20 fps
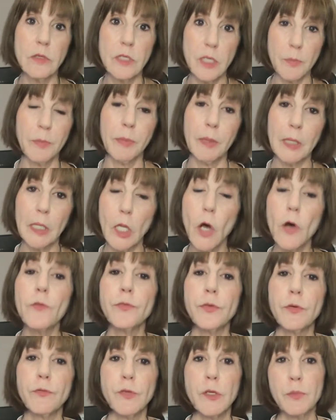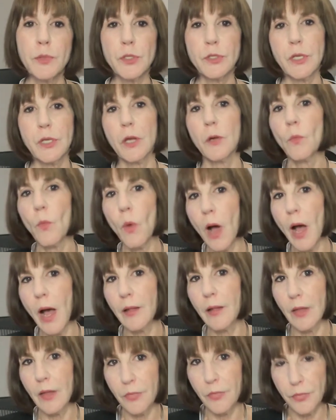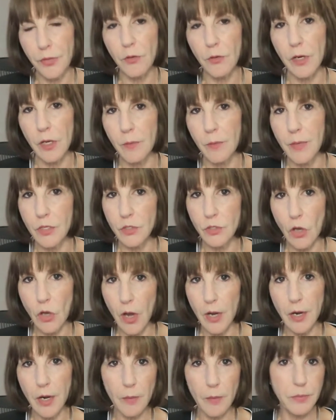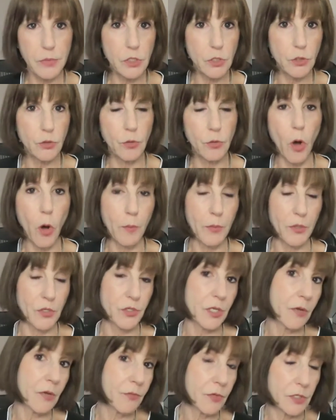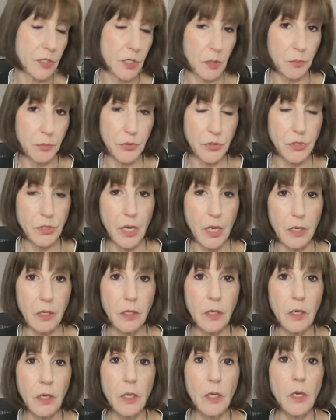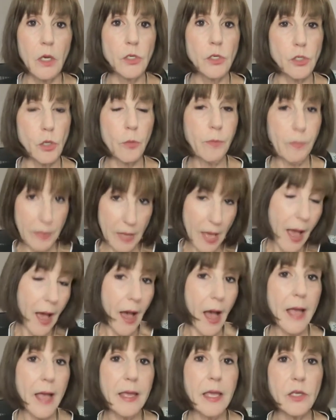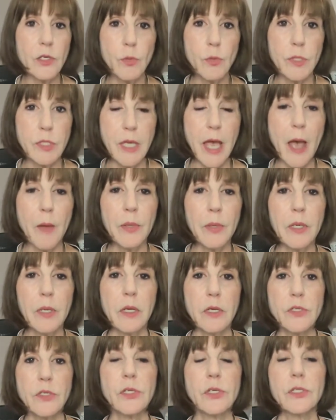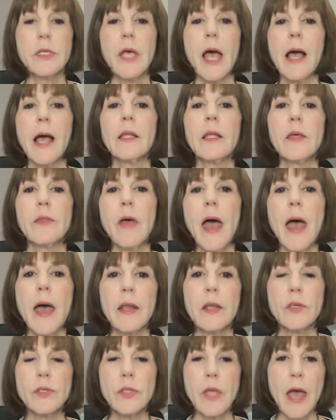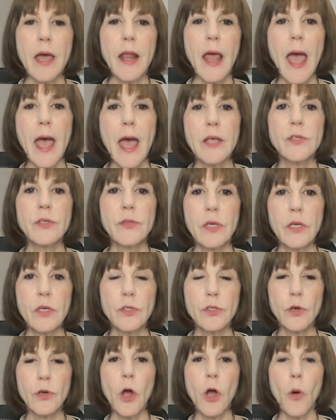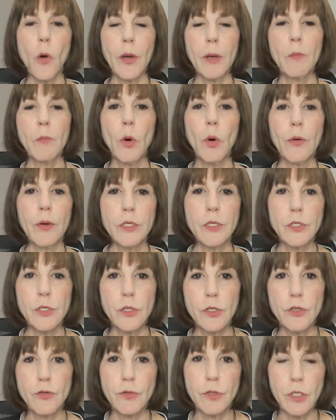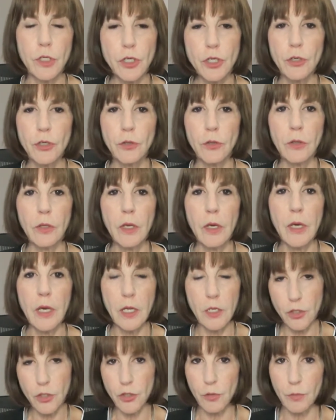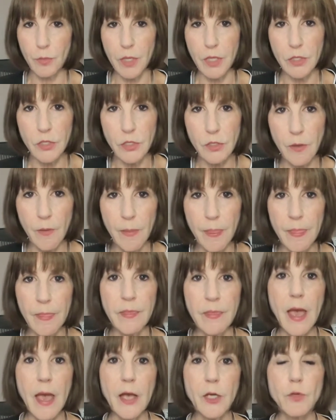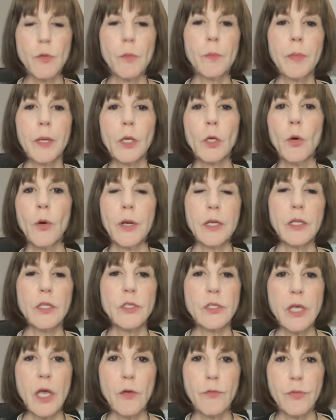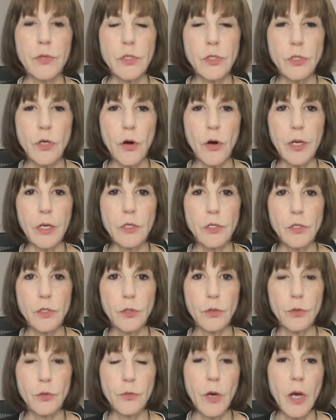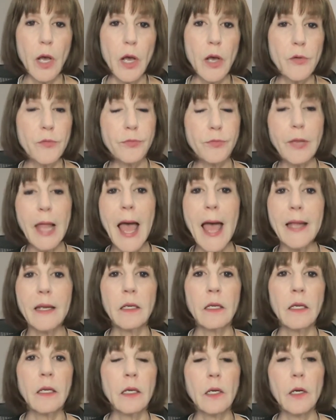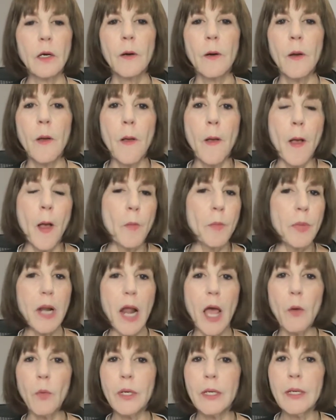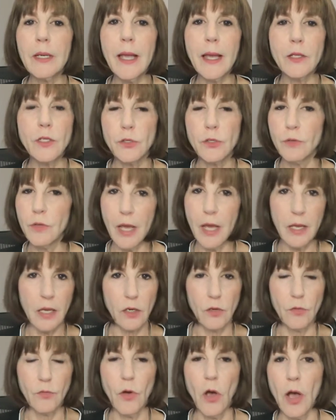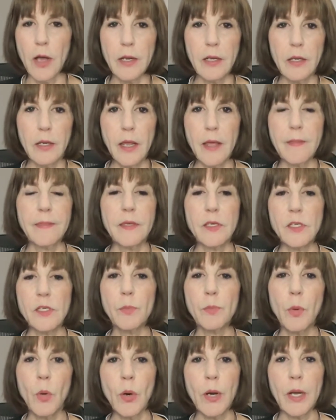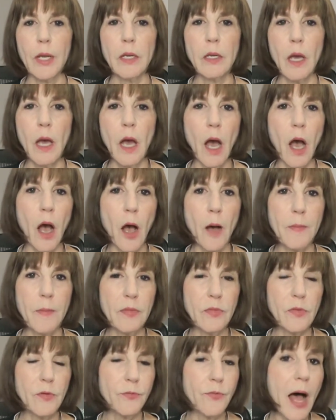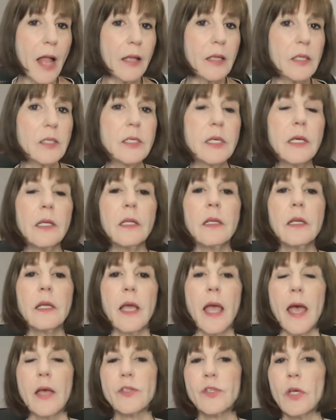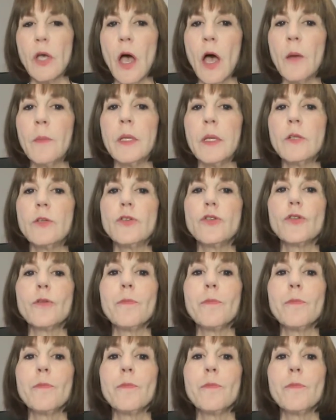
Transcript: dipped below 50%, while Ethereum has gone up to almost 17%. So yeah, I guess what's happening is exactly that, is that as things are going more into the traditional instruments, the actual Bitcoin itself is starting to flatten here. But I wouldn't get too negative on it at this point. The volatility has come in